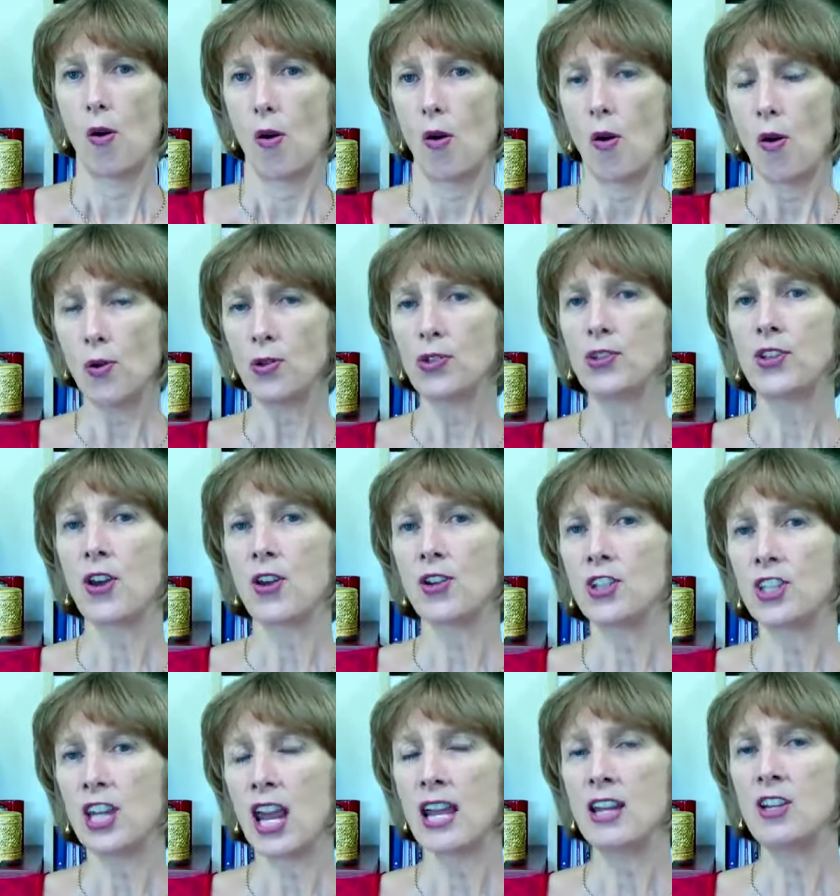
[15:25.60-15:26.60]
also
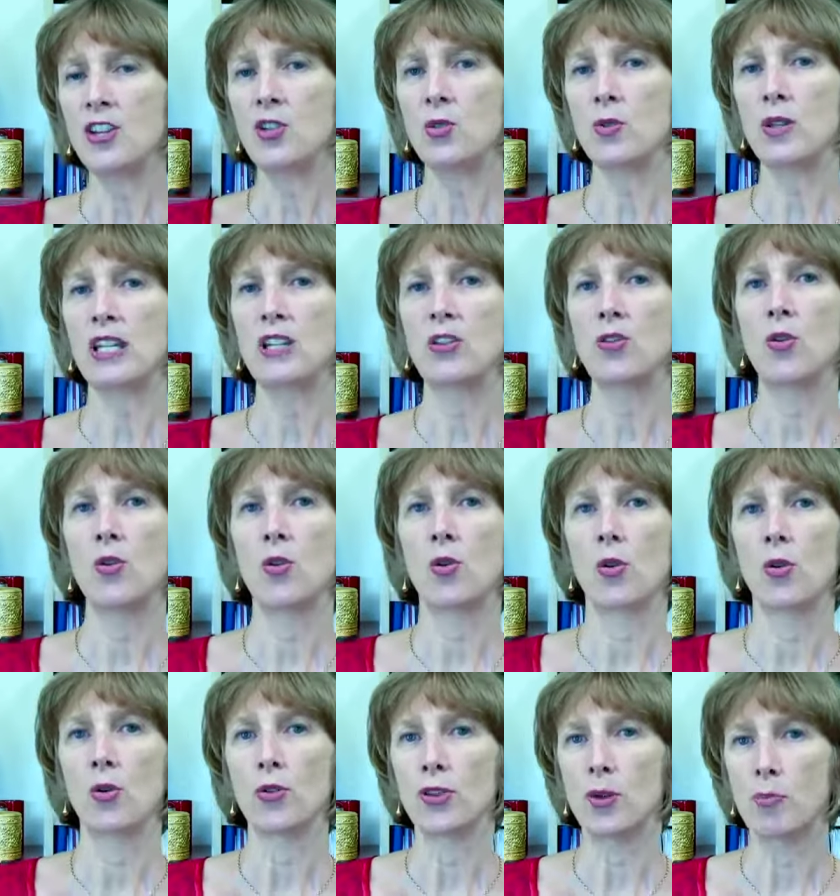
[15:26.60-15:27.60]
tend to
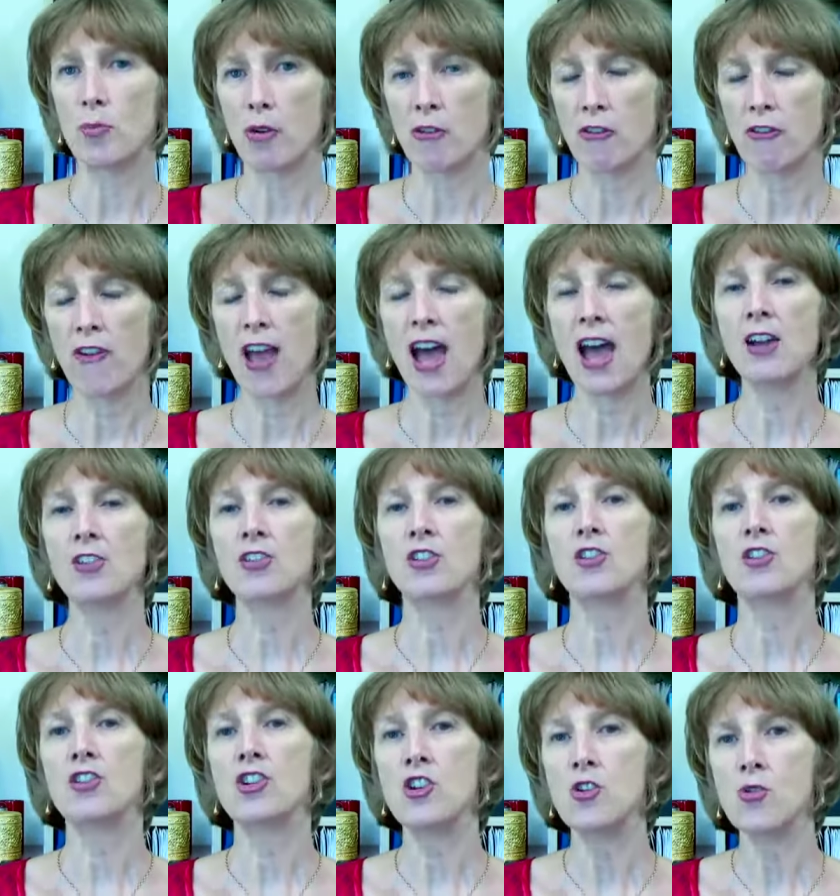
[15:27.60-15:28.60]
ignore the profound
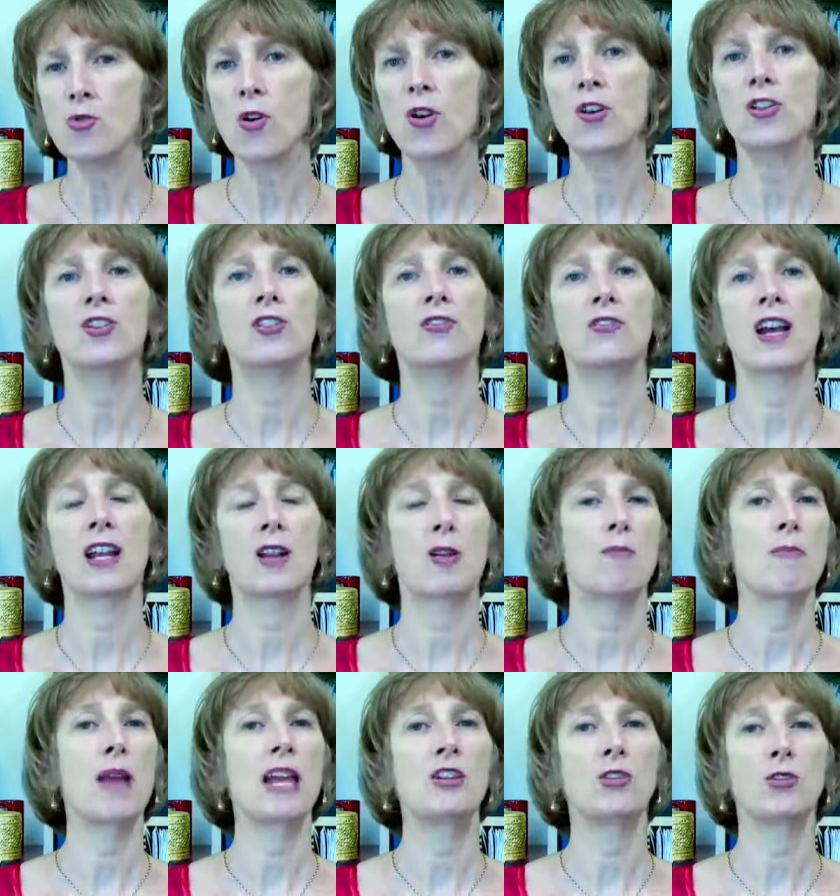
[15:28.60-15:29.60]

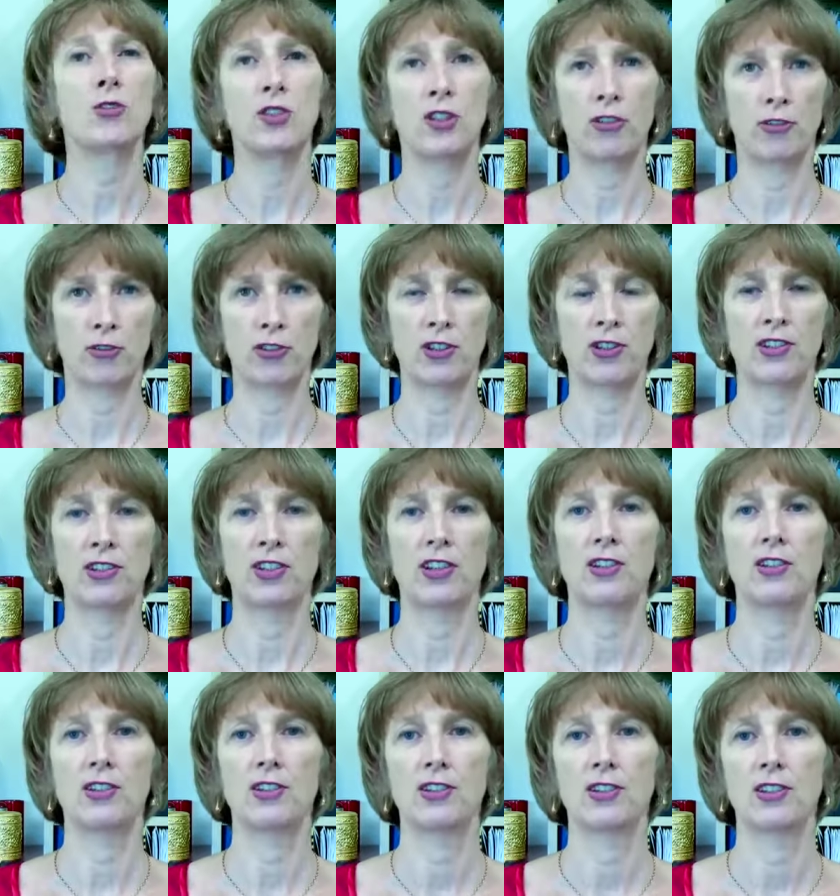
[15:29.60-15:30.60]
neurodevelopmental
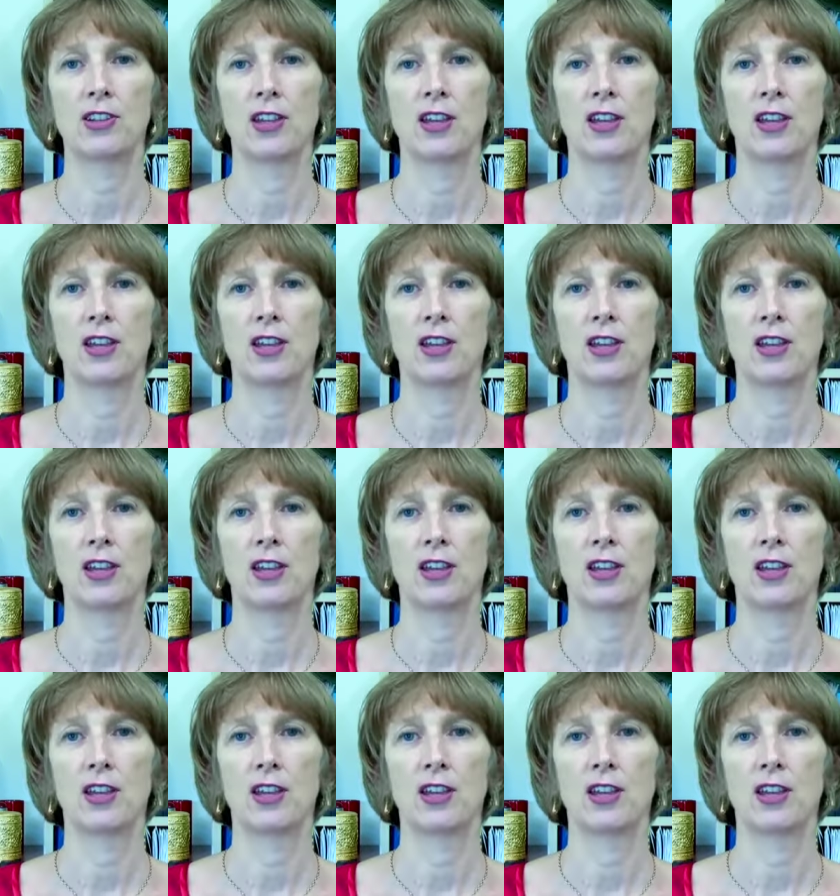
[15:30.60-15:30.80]
differences,